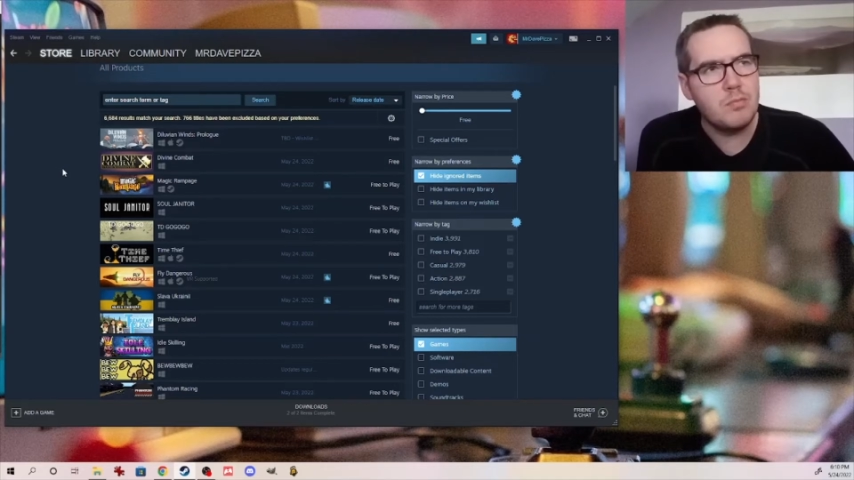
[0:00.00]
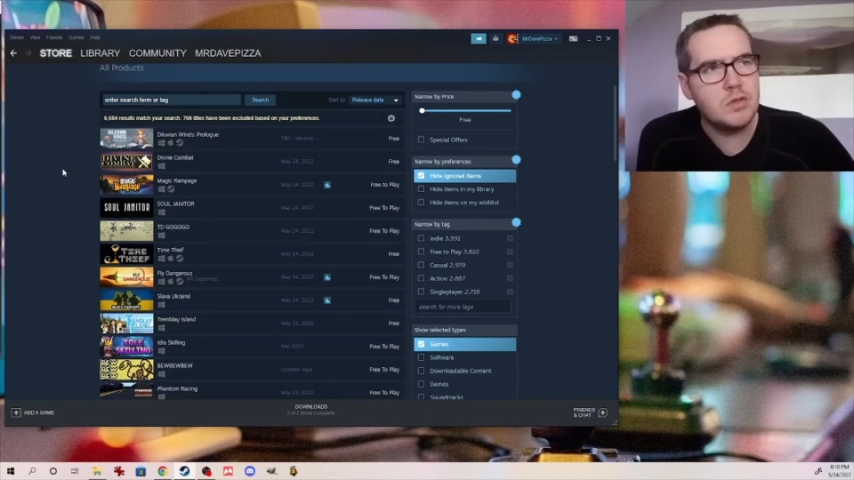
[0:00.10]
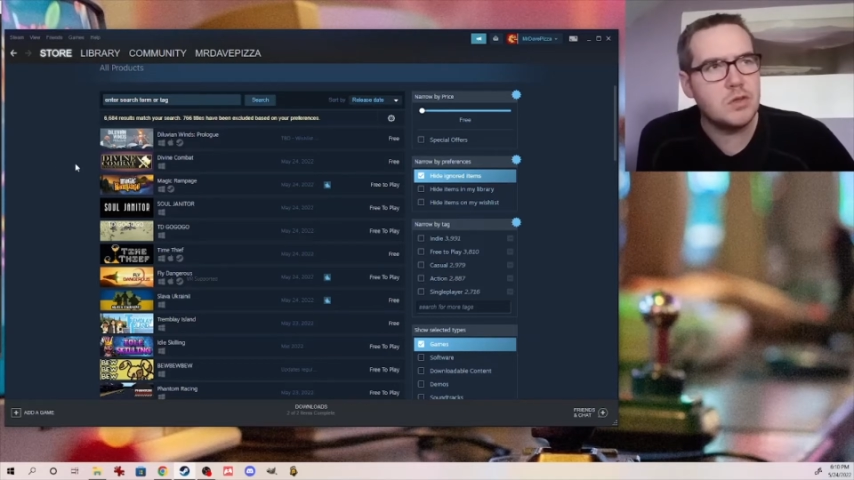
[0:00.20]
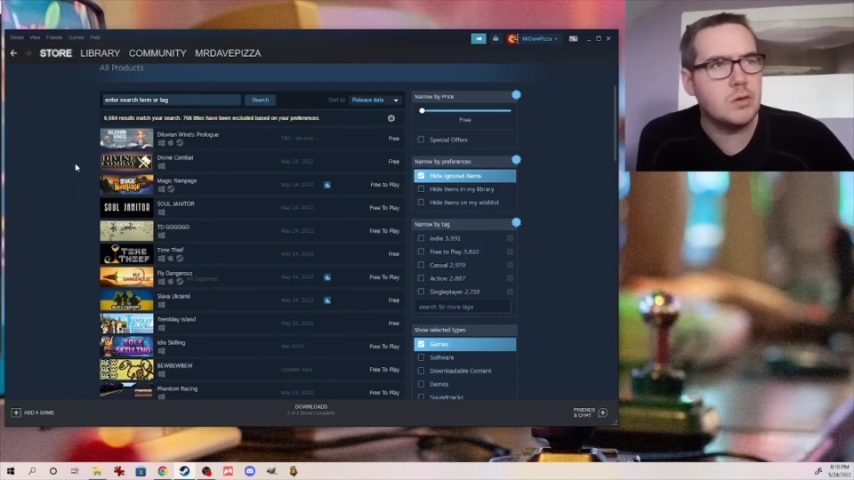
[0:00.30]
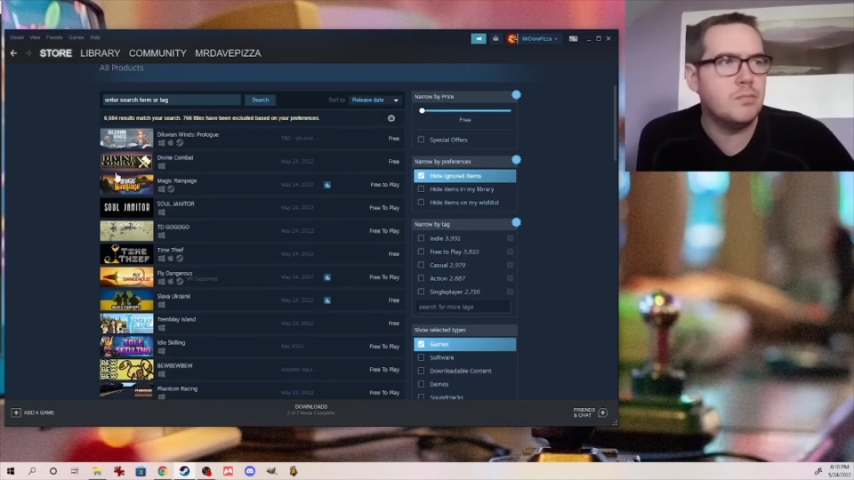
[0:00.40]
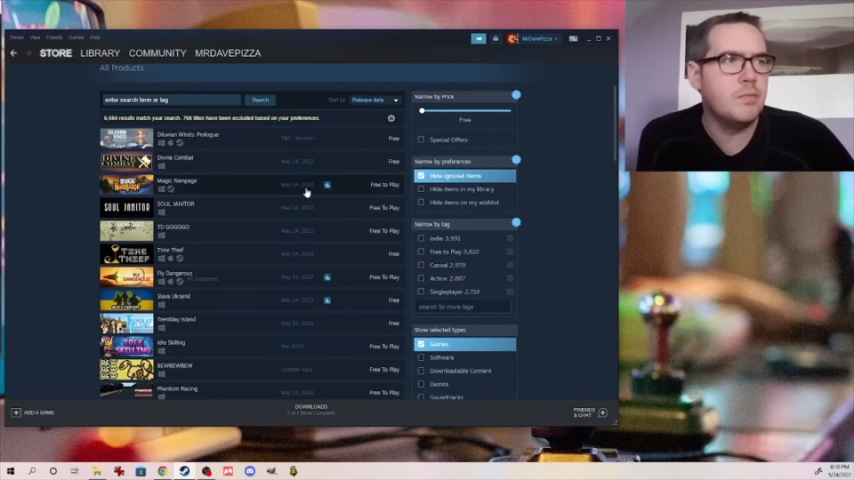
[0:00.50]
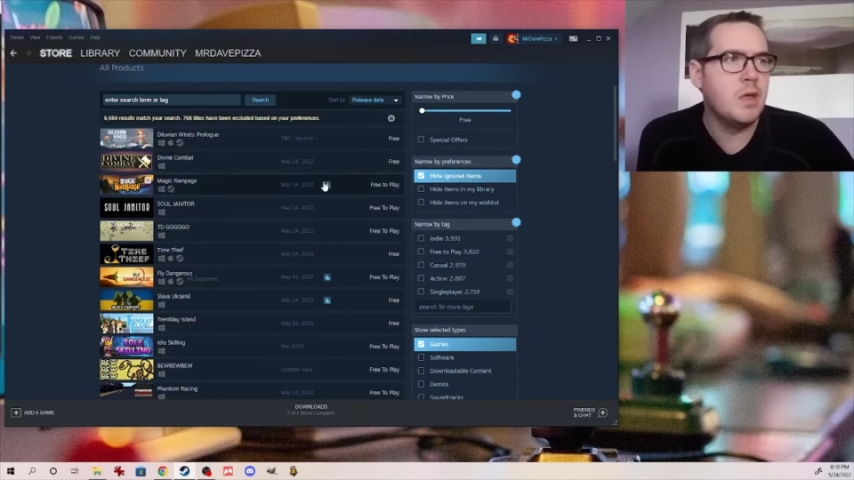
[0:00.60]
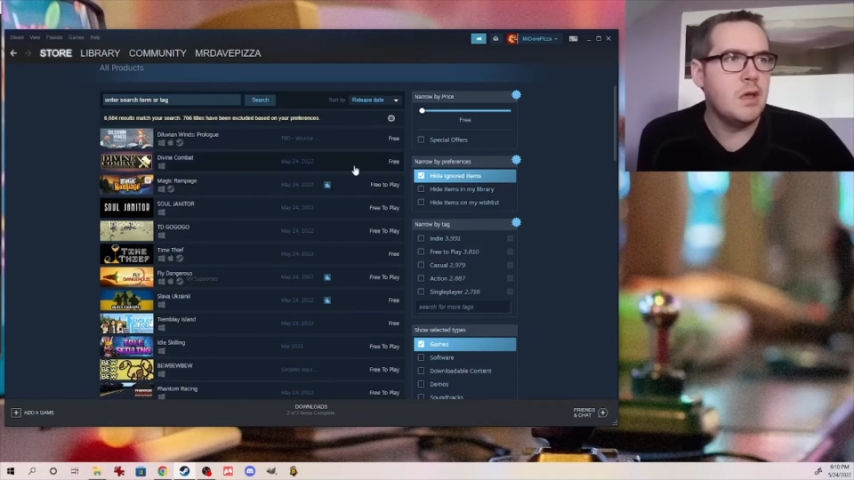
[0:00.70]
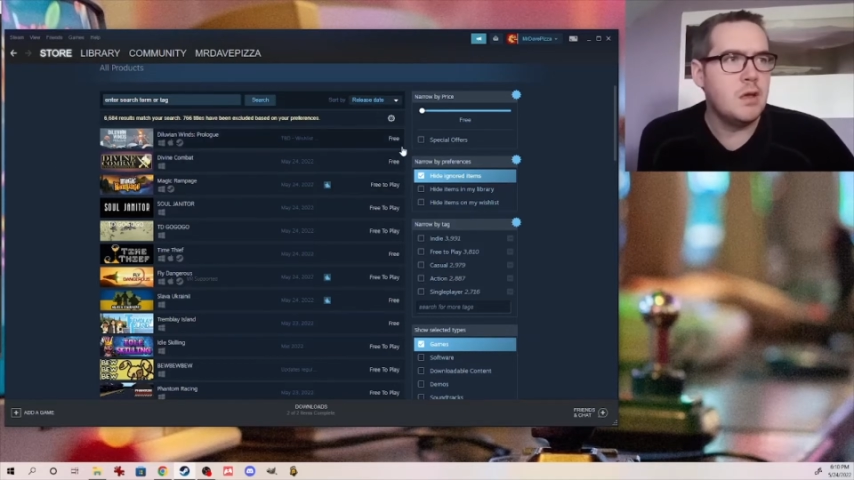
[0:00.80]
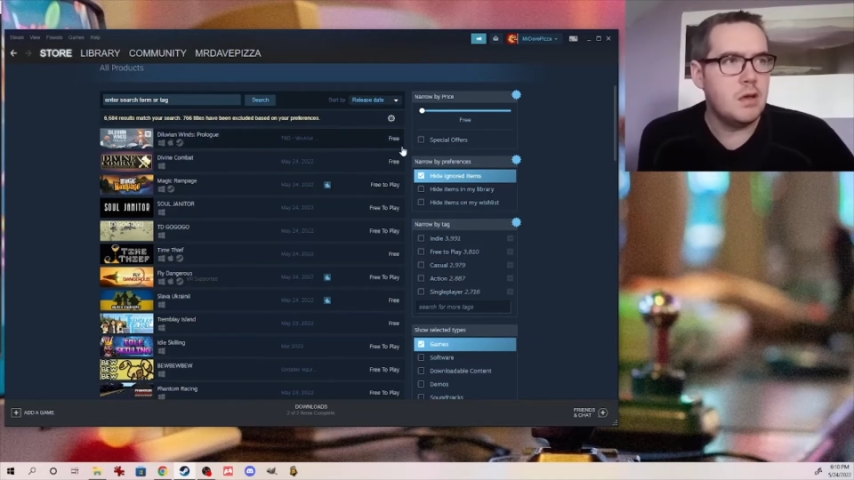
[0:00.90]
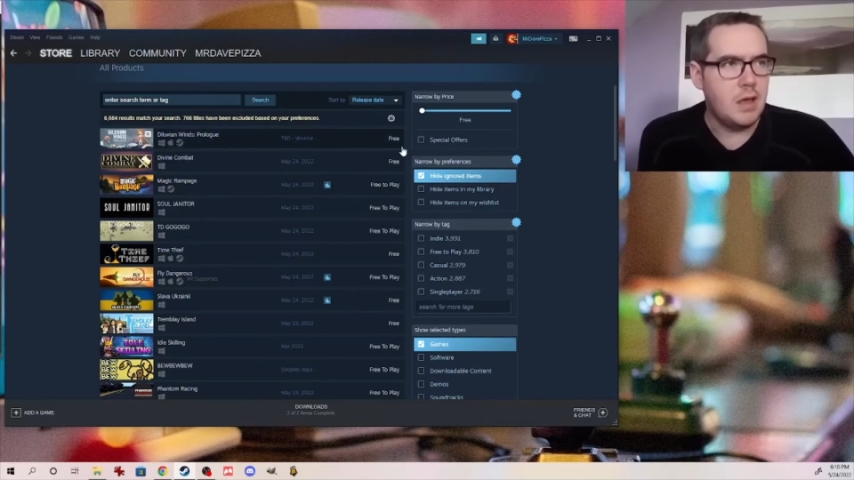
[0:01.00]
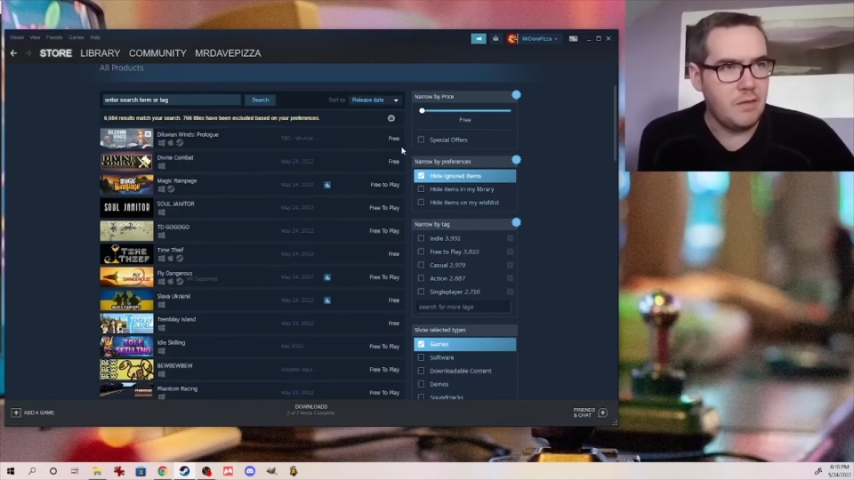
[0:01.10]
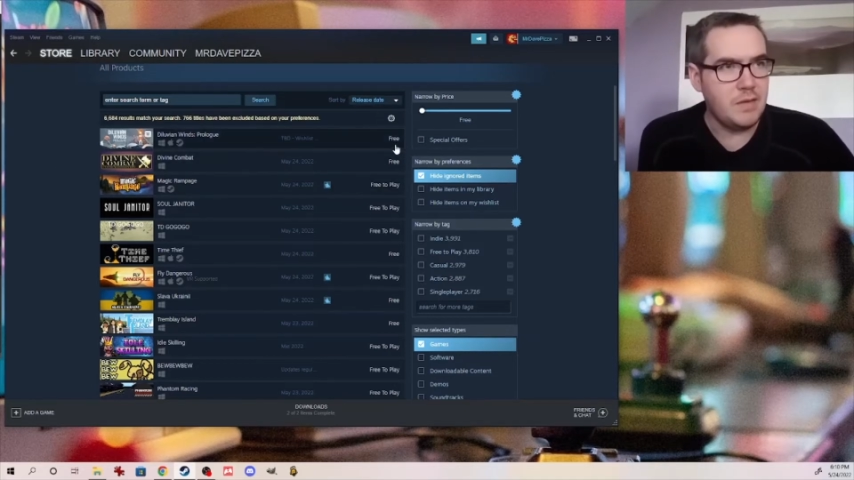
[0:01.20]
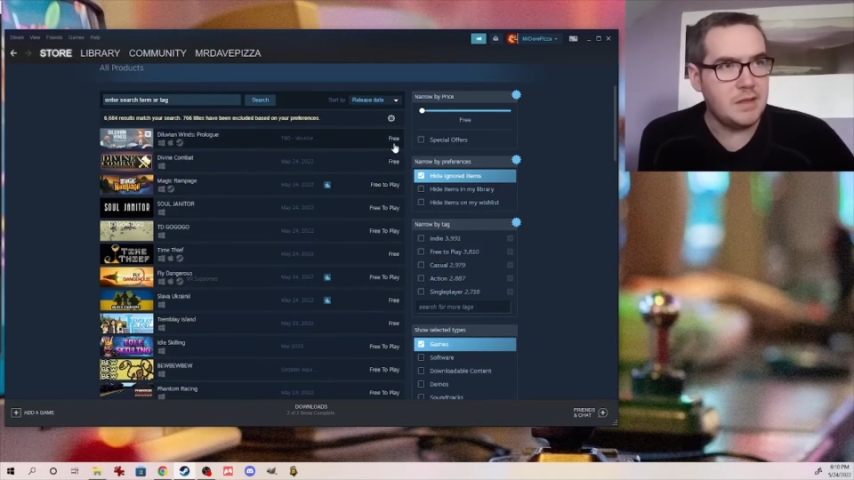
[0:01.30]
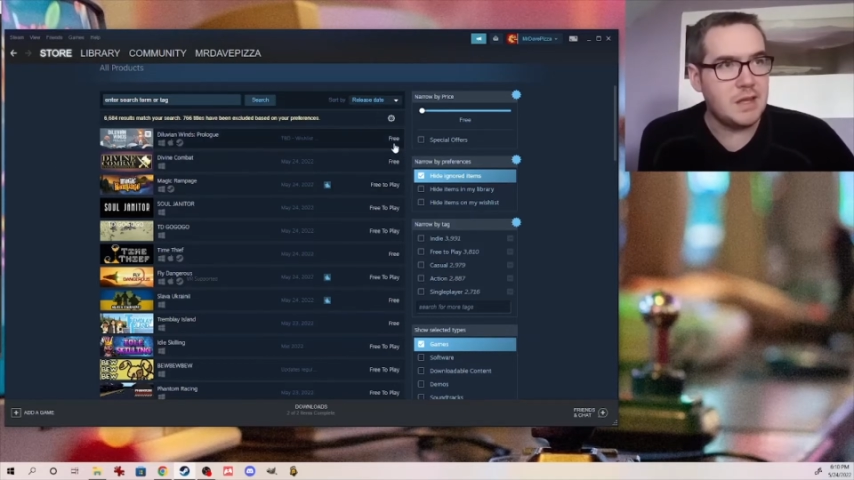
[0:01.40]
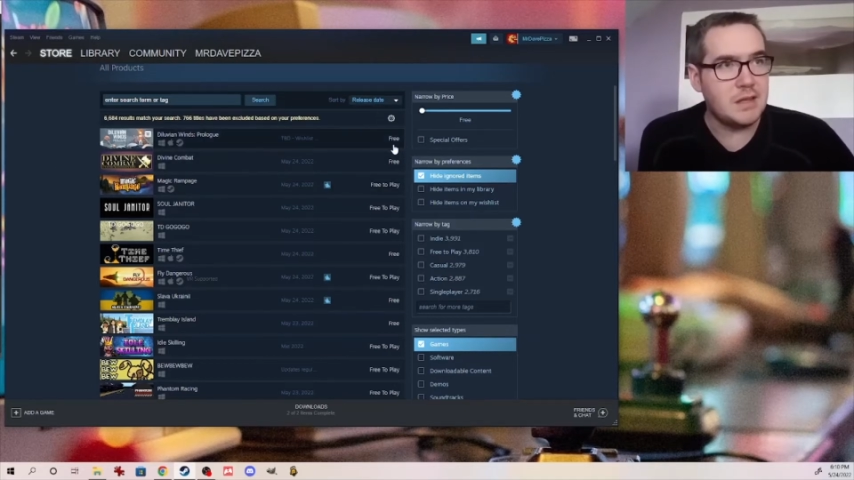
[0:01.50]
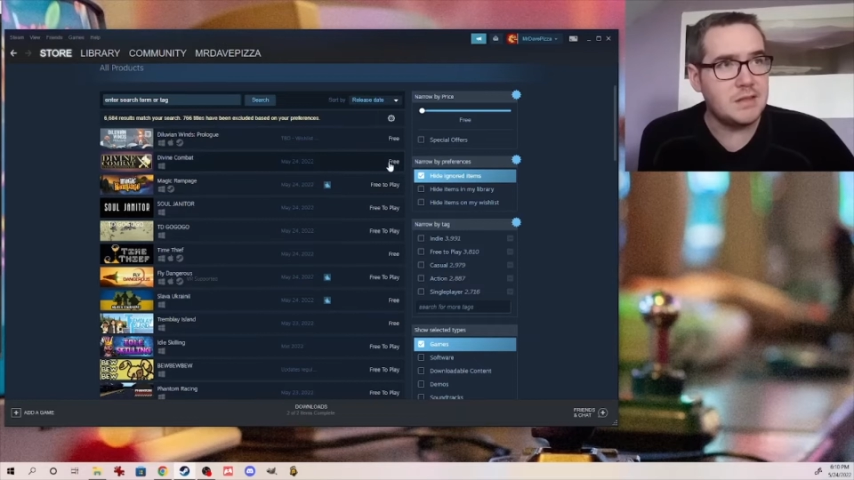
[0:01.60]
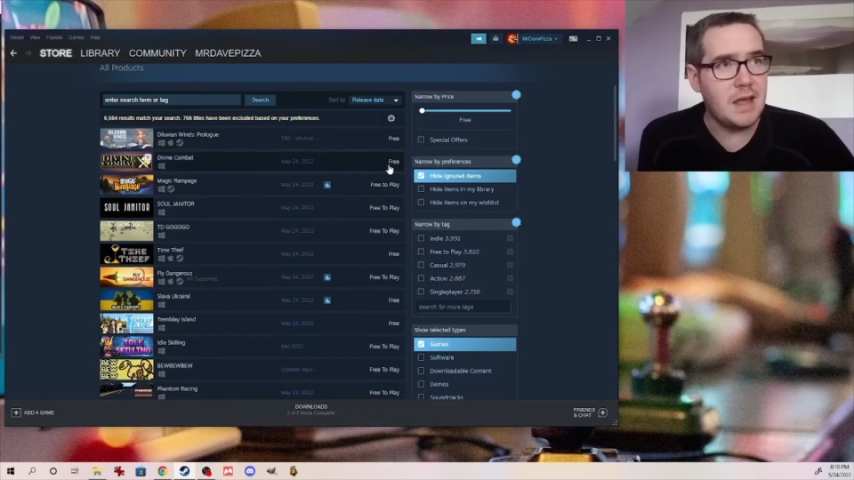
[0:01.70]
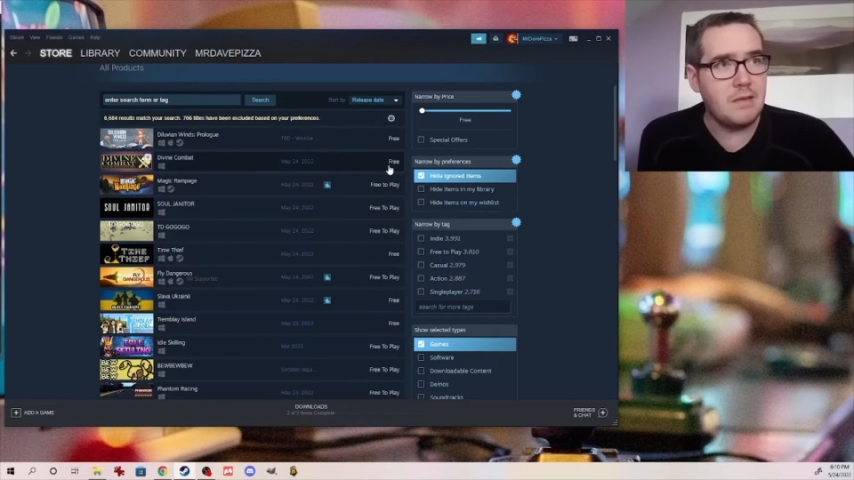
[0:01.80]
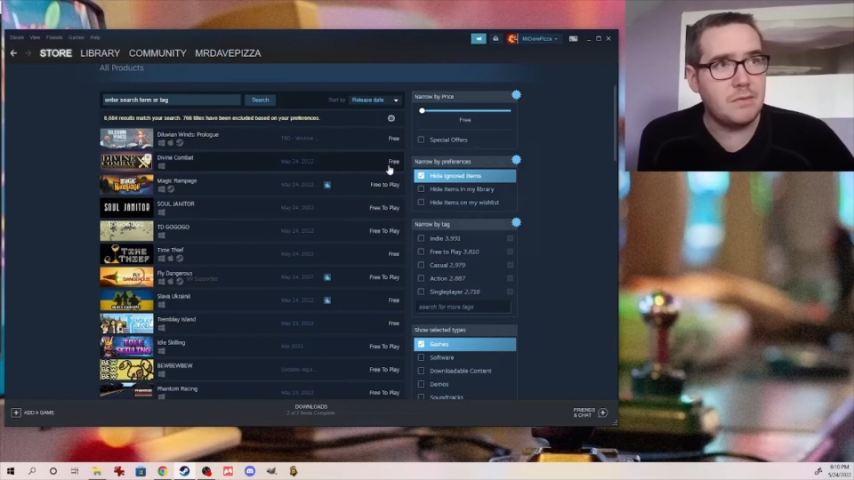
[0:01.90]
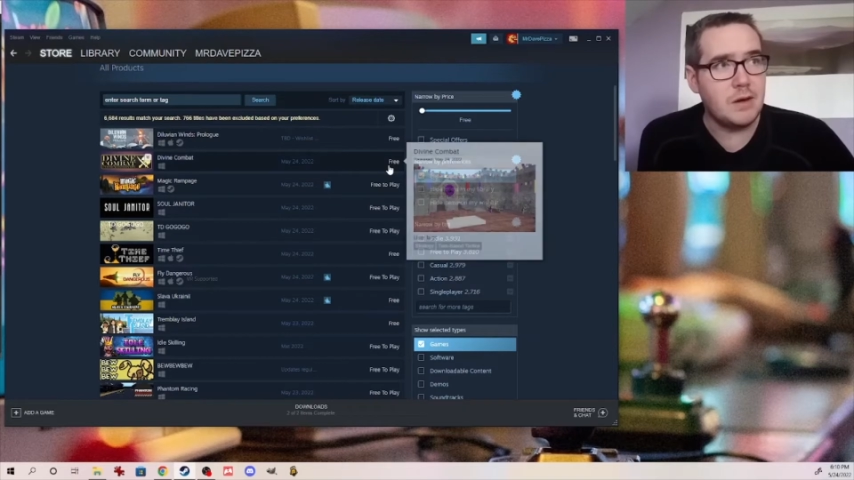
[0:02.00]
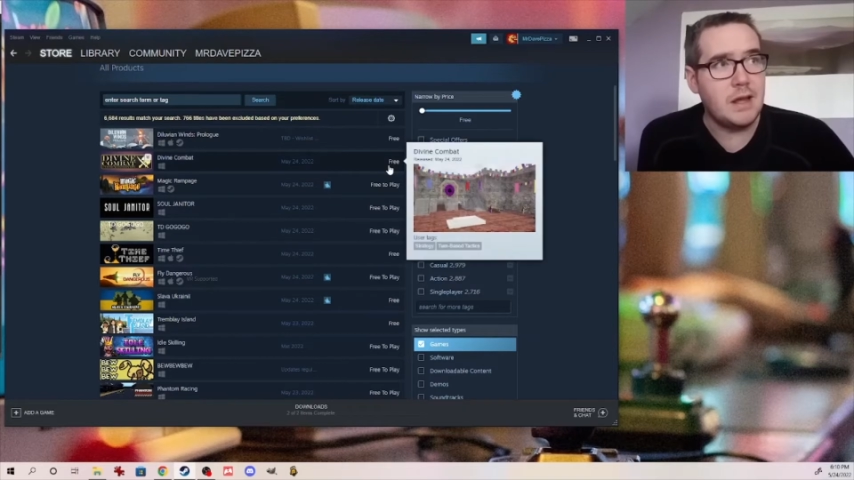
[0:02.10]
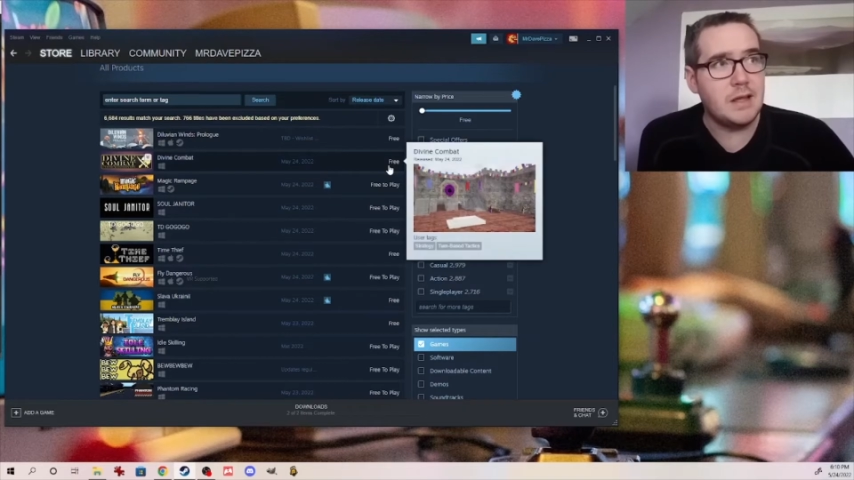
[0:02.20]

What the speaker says: So if it does say free,